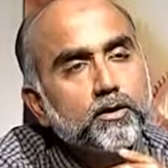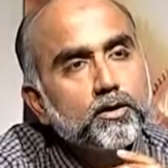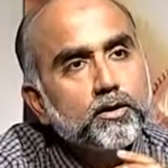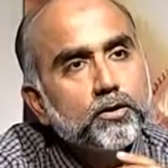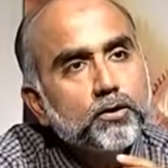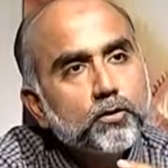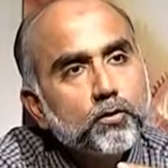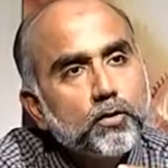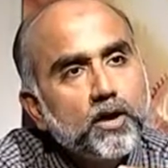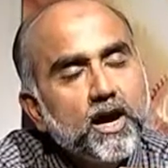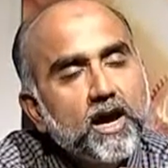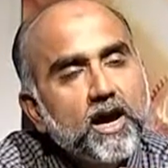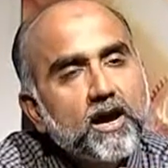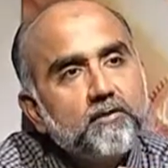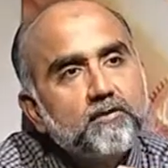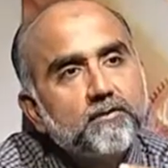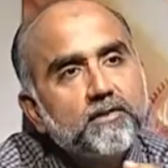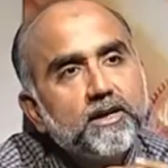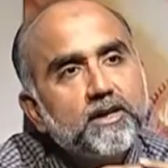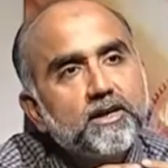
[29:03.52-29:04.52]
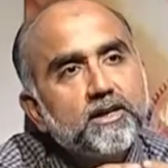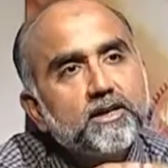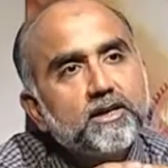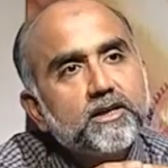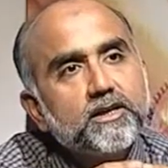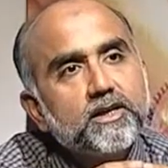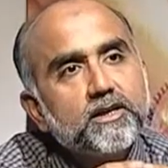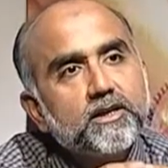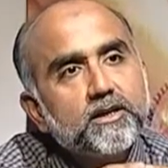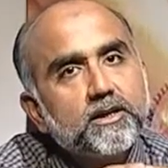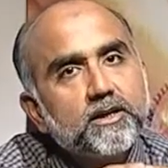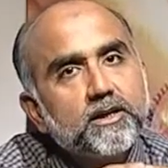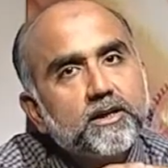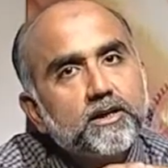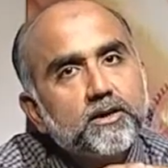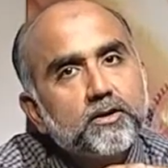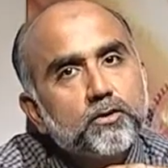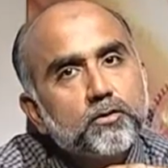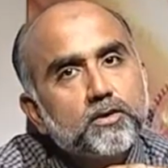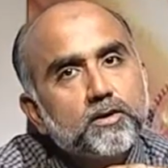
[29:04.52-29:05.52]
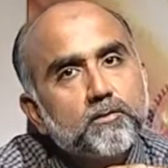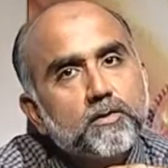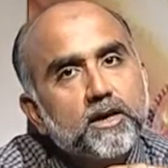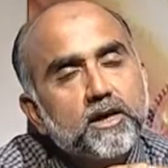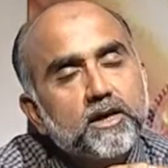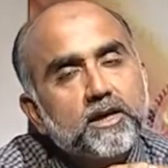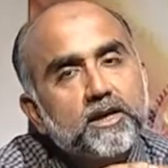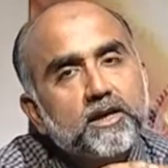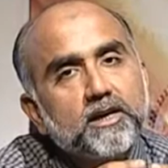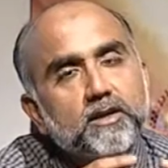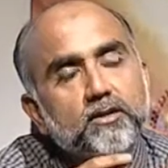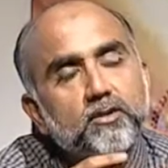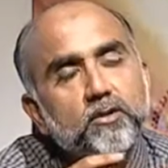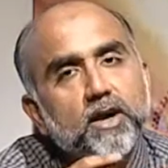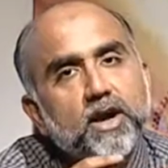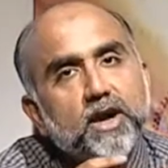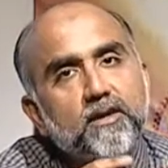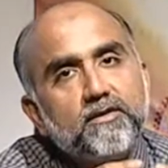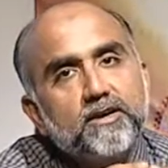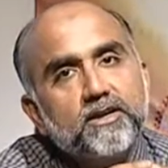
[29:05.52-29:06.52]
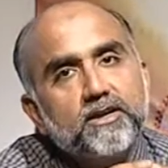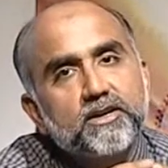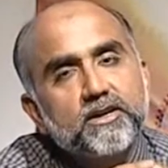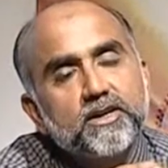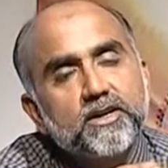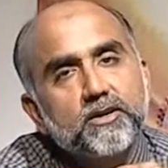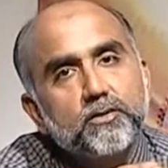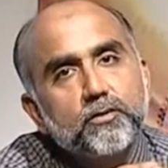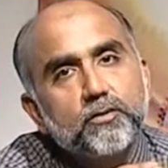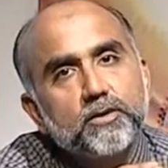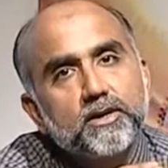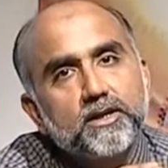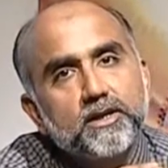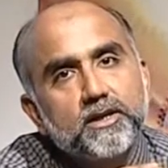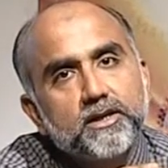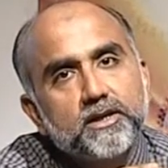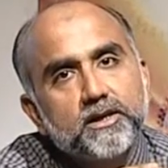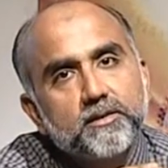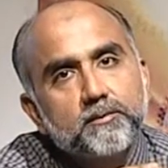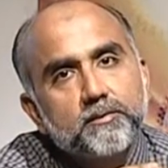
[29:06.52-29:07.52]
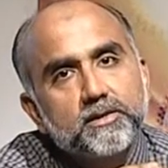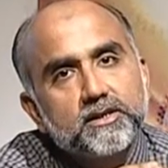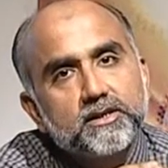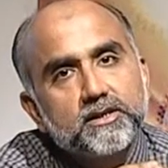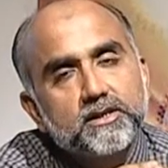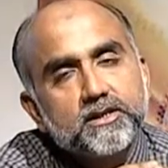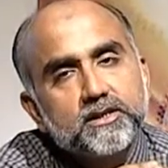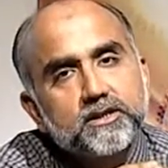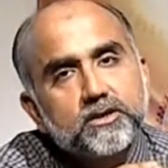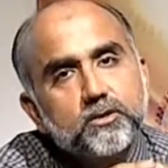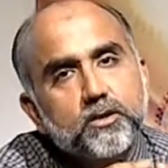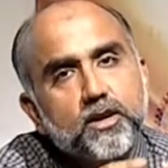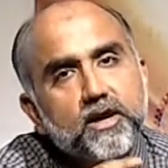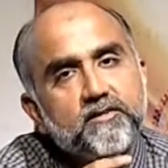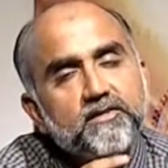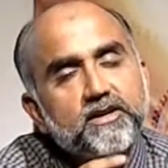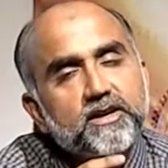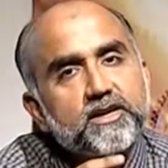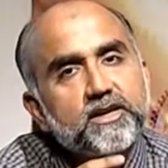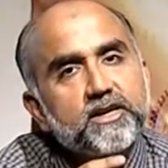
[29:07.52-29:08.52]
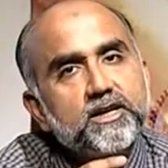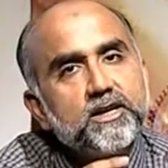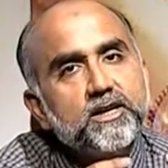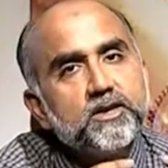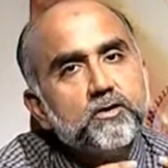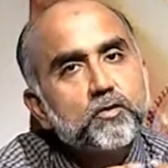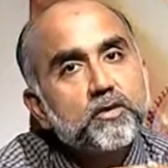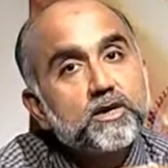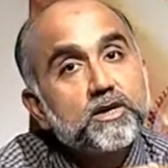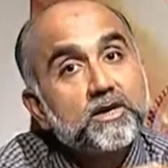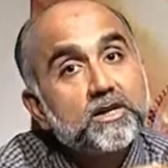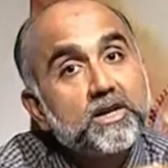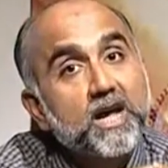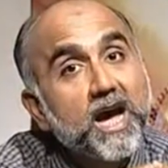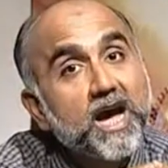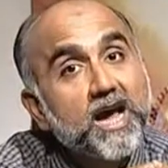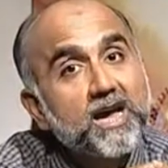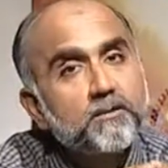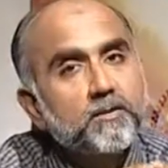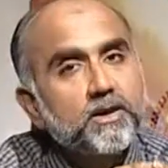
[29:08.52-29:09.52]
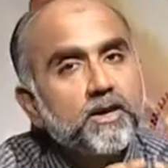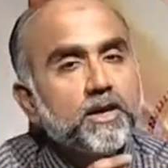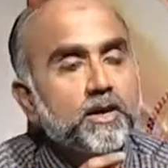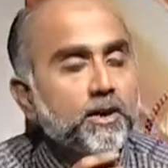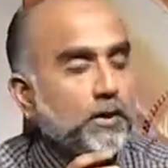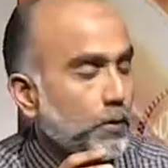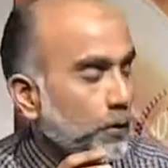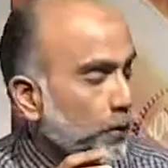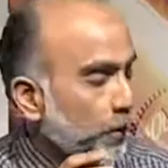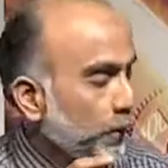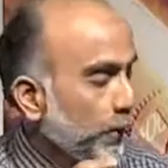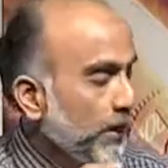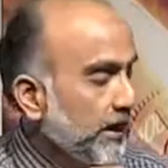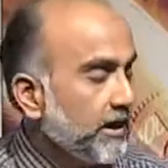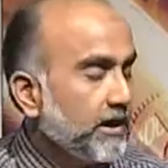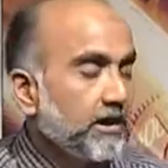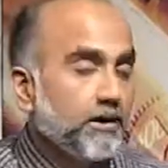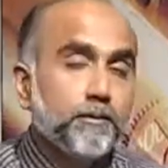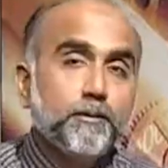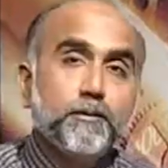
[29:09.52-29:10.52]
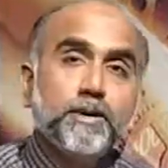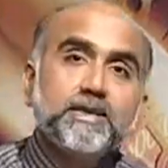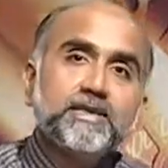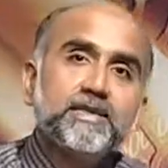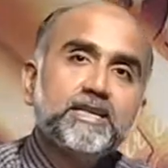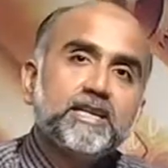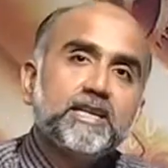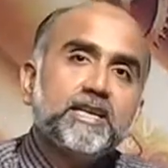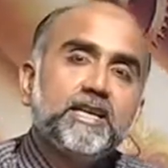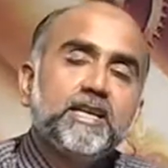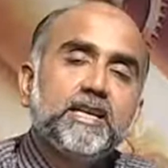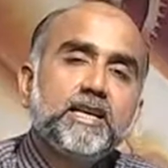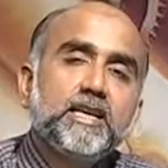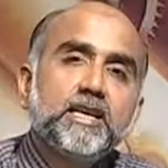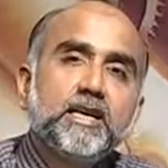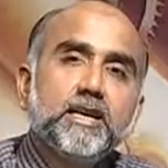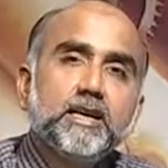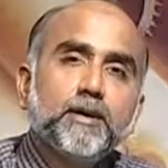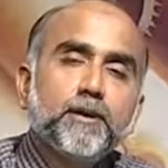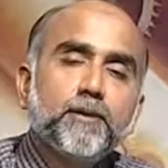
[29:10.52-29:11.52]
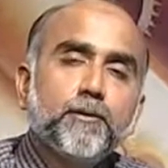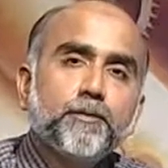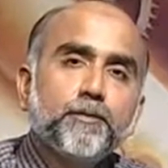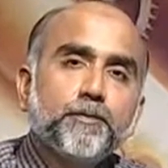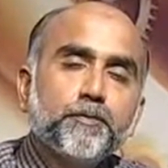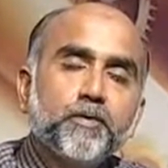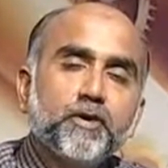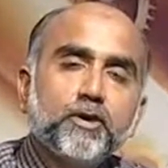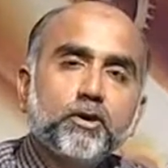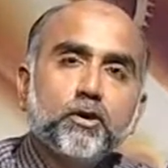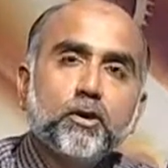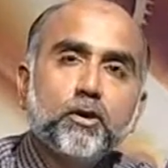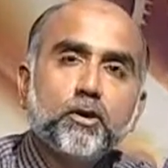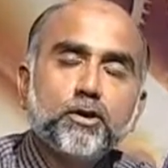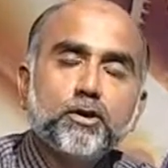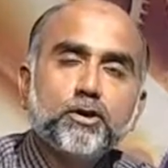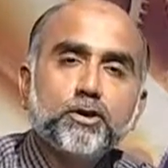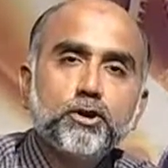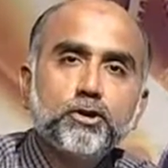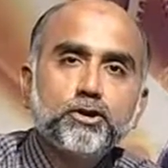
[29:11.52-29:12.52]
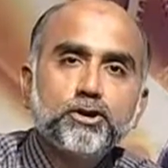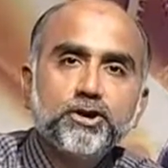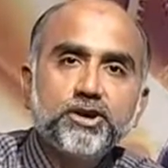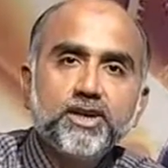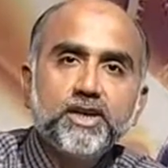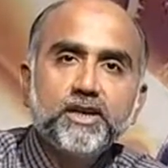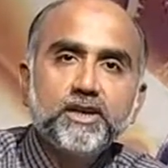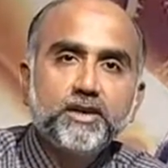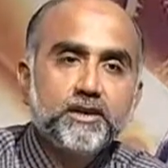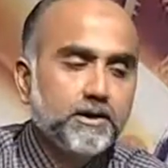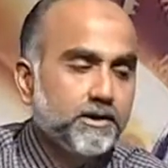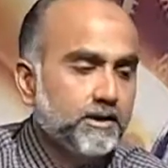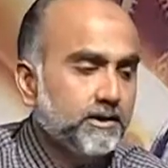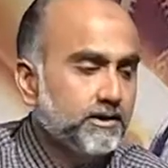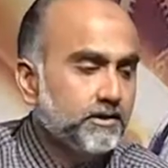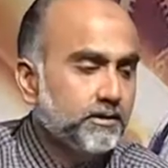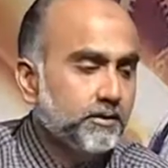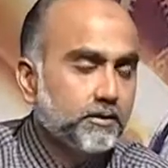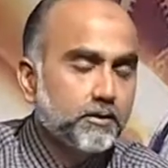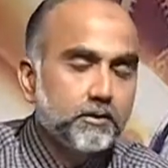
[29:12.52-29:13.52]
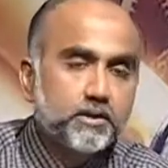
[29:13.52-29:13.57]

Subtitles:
You have entered into the market, you have entered into a business, you have entered into a time where basically your share is